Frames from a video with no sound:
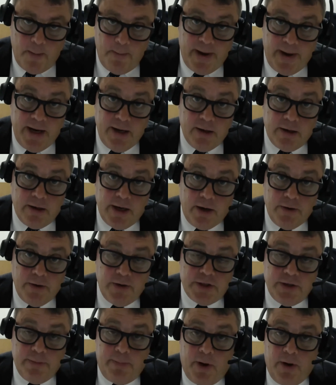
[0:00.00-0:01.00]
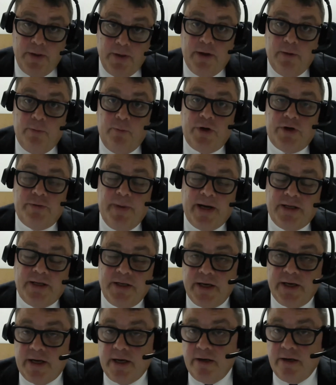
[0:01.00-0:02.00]
penal notice upon them, which makes
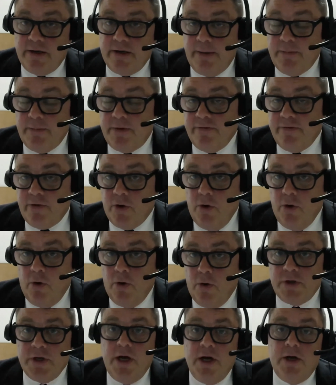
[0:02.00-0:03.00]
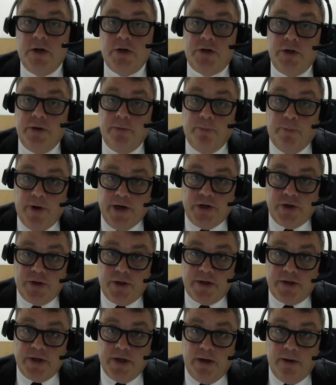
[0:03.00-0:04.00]
it a contempt of court to breach
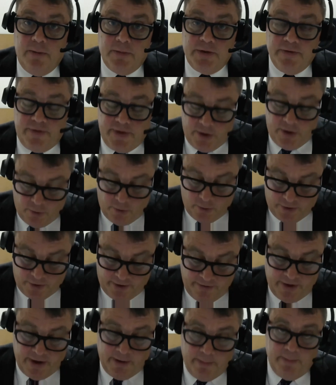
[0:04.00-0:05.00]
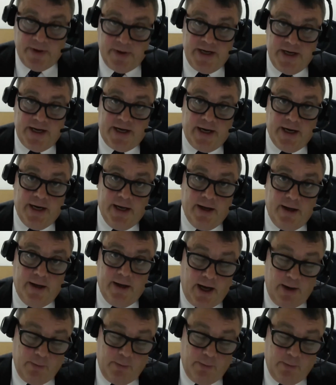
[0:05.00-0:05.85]
the terms of the order, and in particular,